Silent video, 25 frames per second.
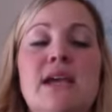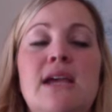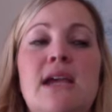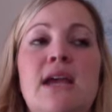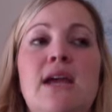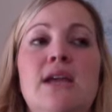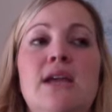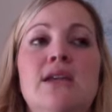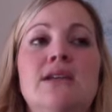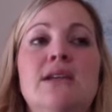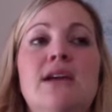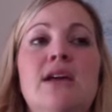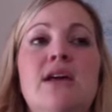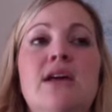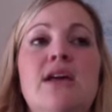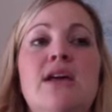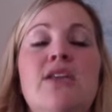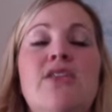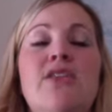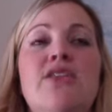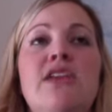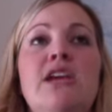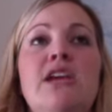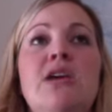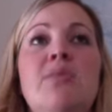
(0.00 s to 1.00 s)
And
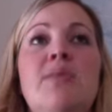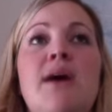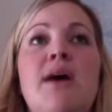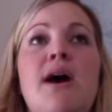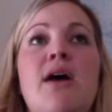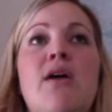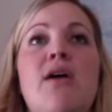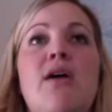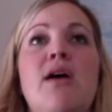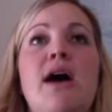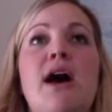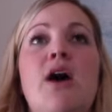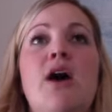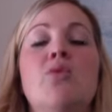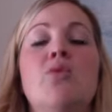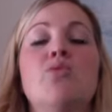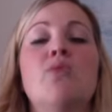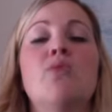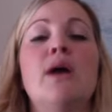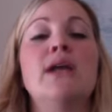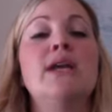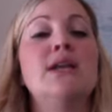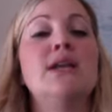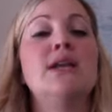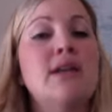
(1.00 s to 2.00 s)
think about how
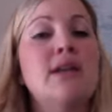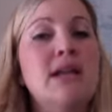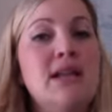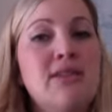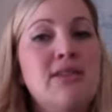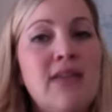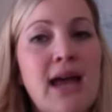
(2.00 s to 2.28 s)
regulating